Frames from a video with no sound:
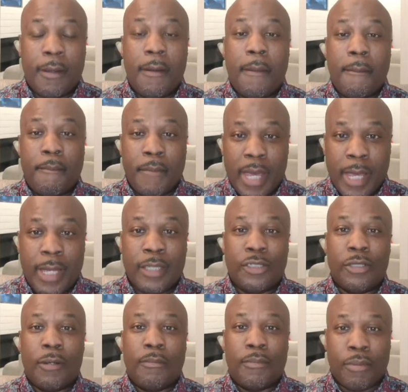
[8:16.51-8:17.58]
Gonna be
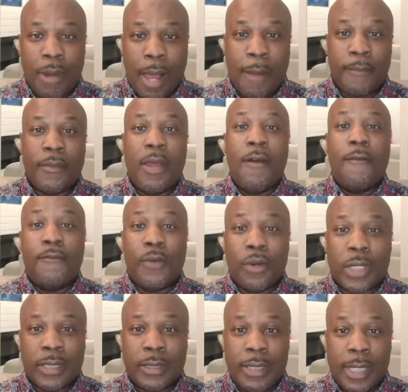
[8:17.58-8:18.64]
another
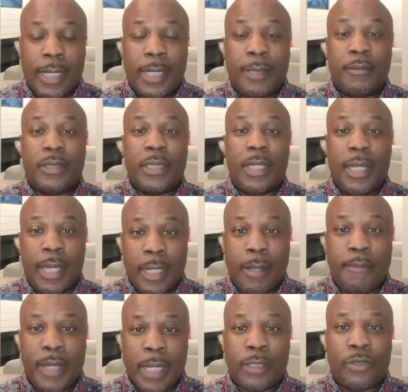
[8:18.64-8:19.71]
major problem
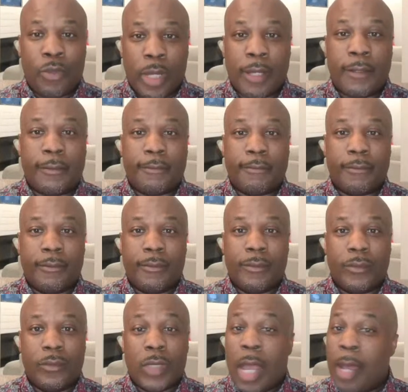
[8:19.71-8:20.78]
for the teams
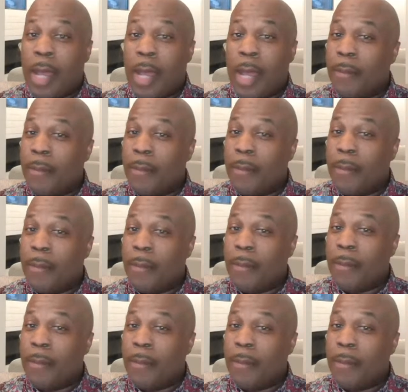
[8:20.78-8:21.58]
in the Big 12.